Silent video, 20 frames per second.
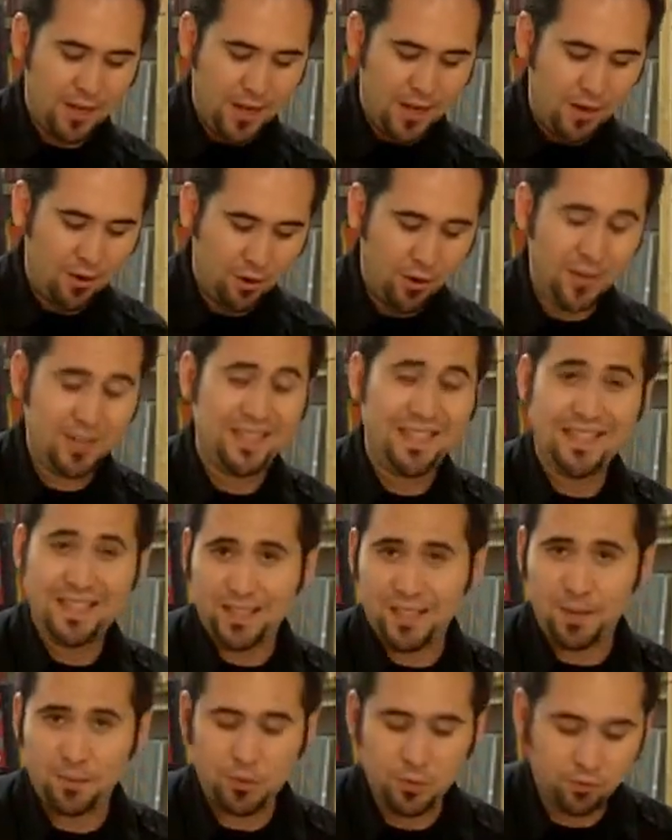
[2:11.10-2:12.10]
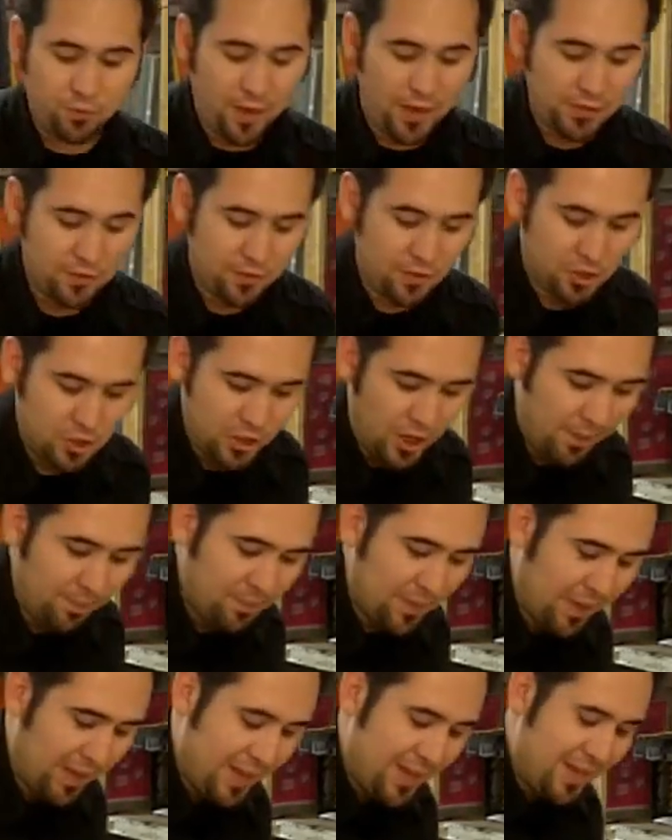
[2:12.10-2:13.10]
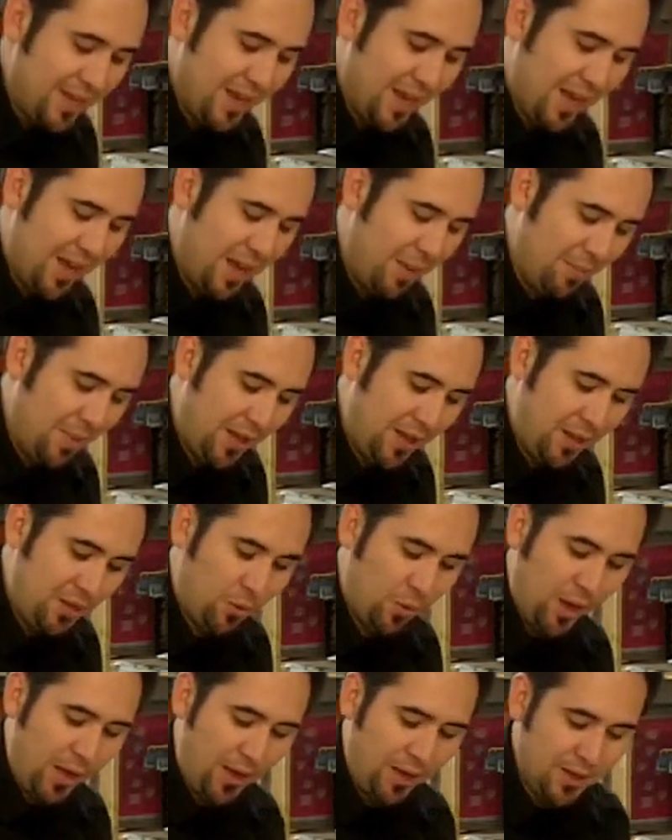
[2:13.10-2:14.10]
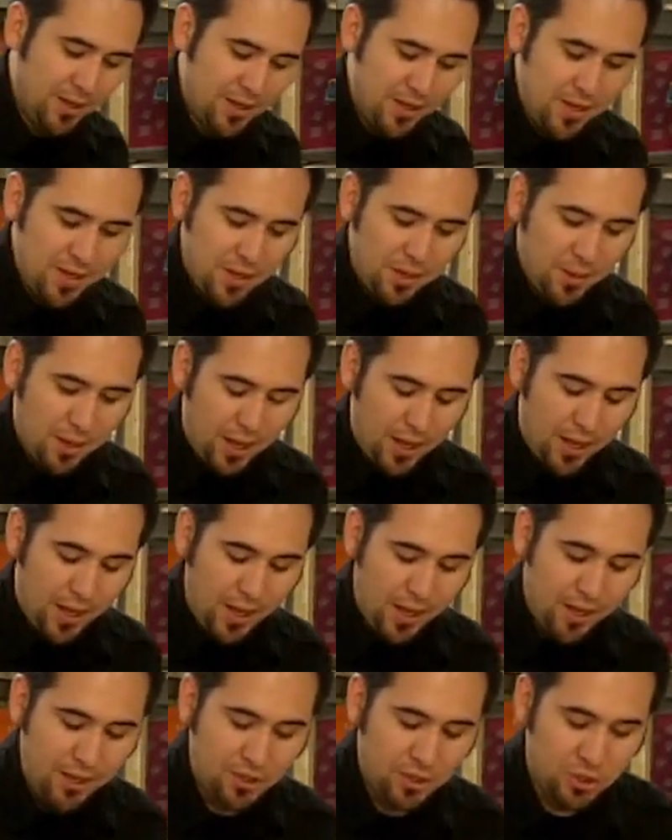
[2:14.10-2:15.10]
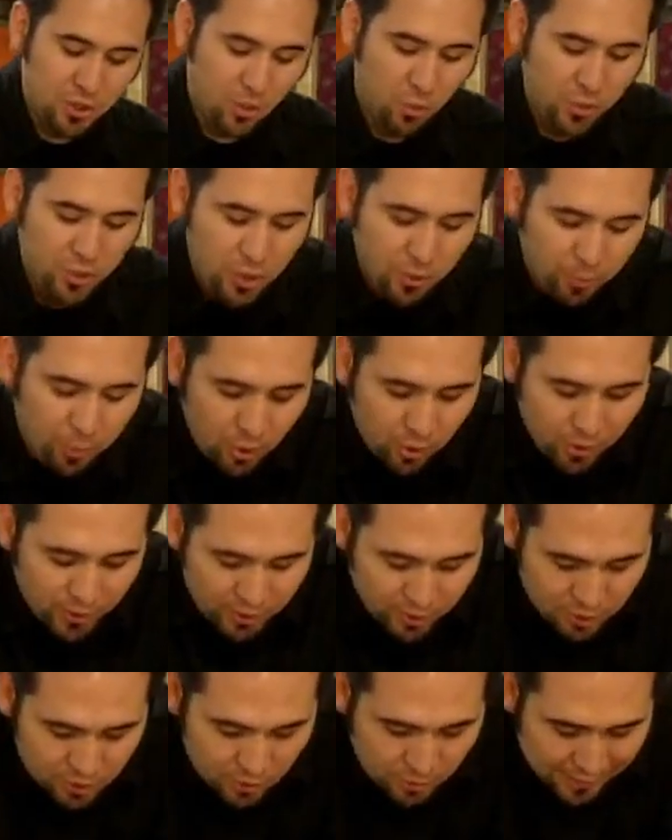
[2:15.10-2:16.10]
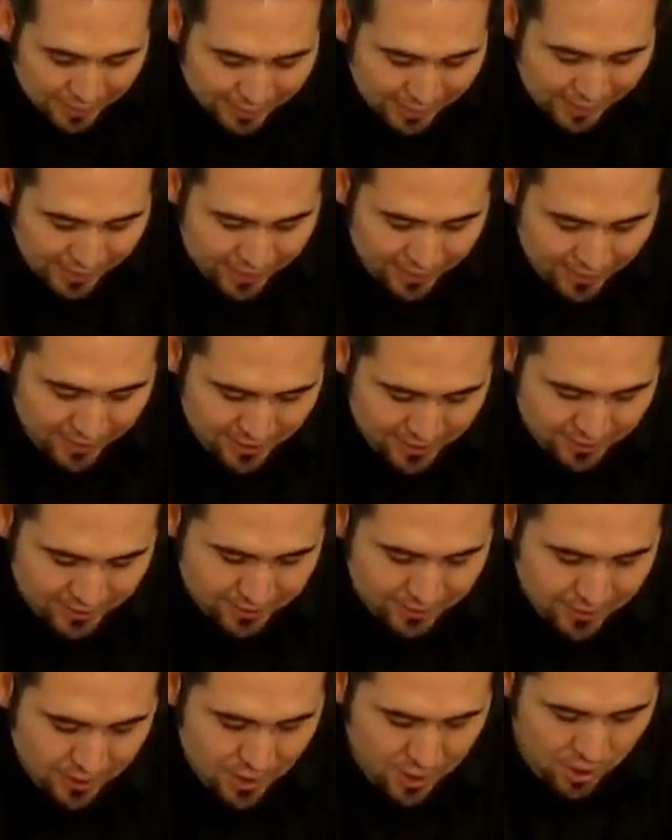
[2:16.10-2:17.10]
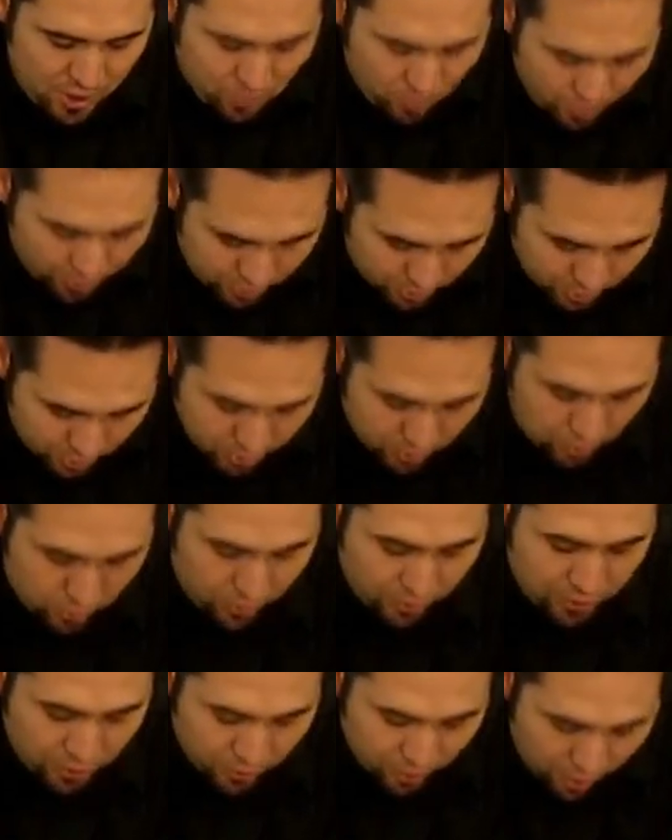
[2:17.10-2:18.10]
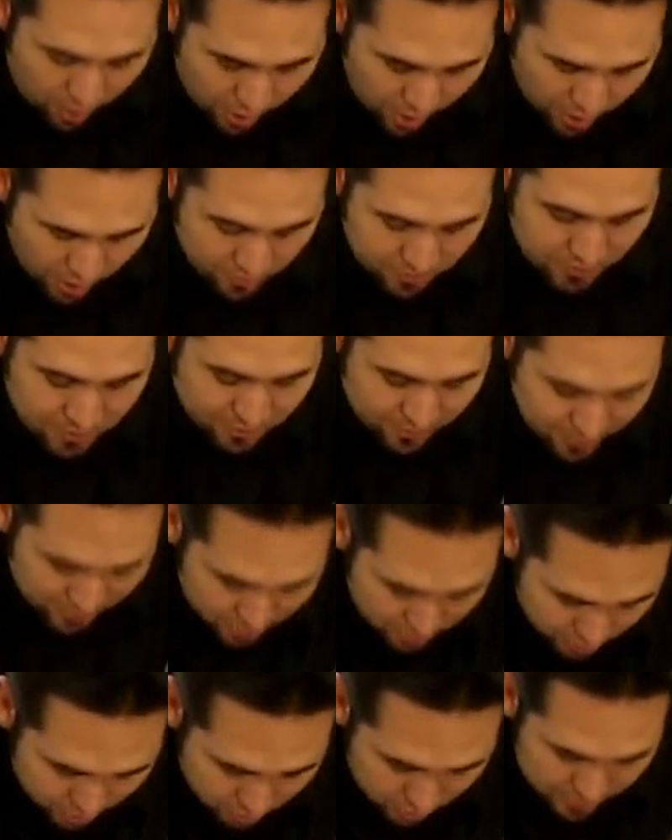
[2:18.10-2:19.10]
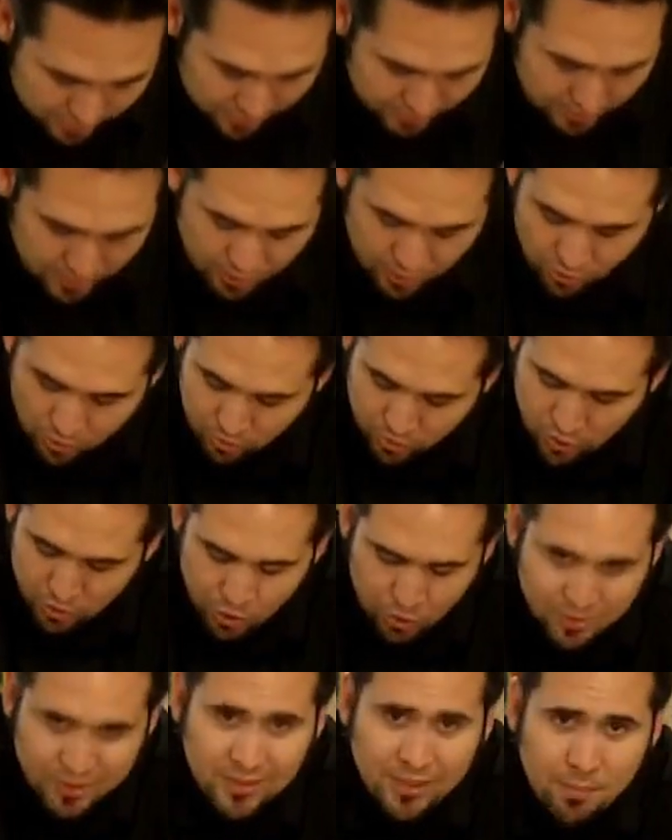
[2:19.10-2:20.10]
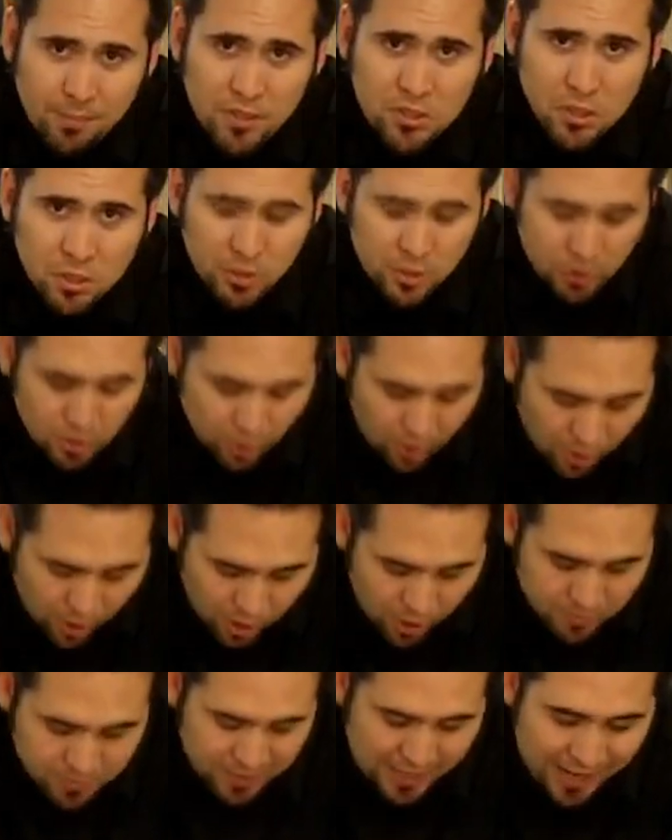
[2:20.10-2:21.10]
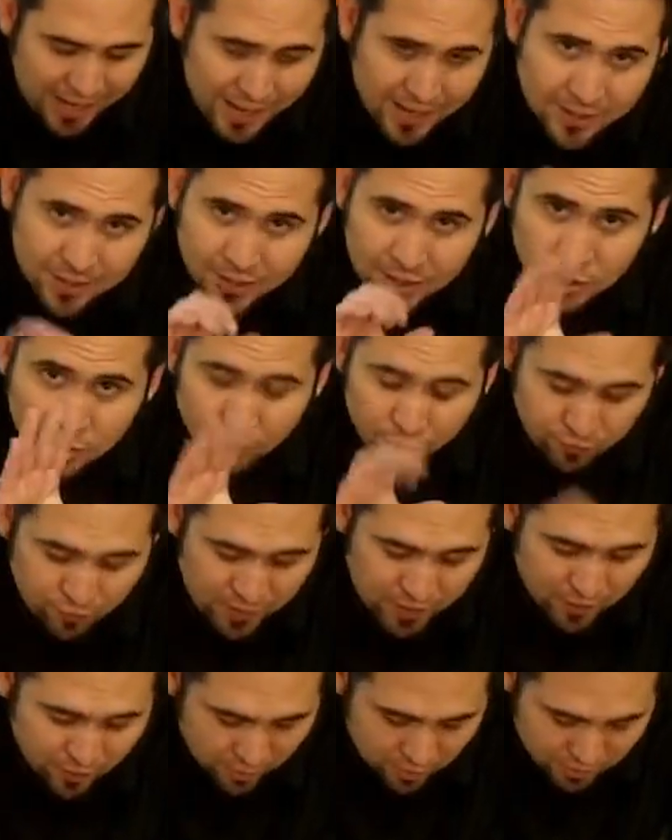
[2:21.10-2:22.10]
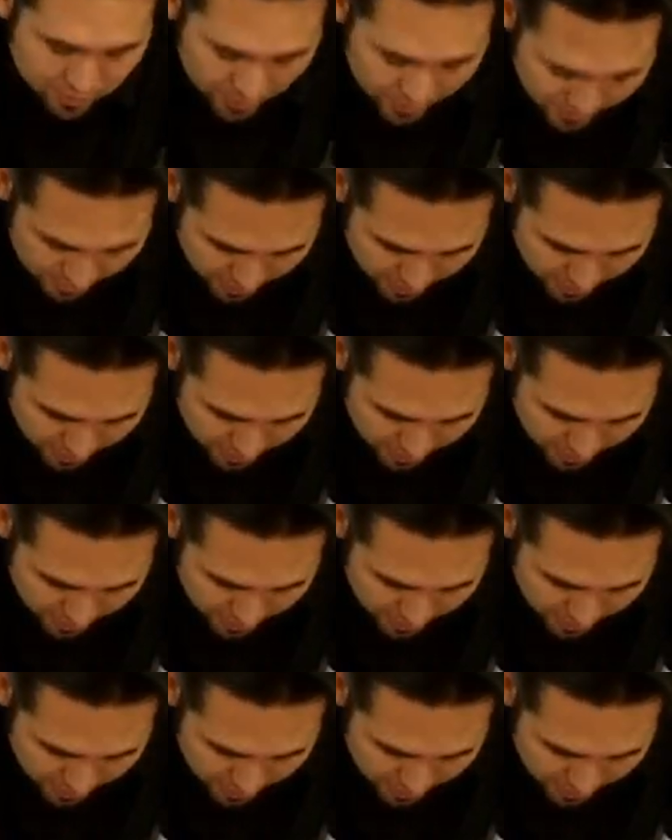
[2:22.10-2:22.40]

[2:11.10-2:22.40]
or I did set up too fast for this job. Anyway, so when you're pulling, you're doing a lot of this with your arms, and you're using the muscle in your arms and in your fingers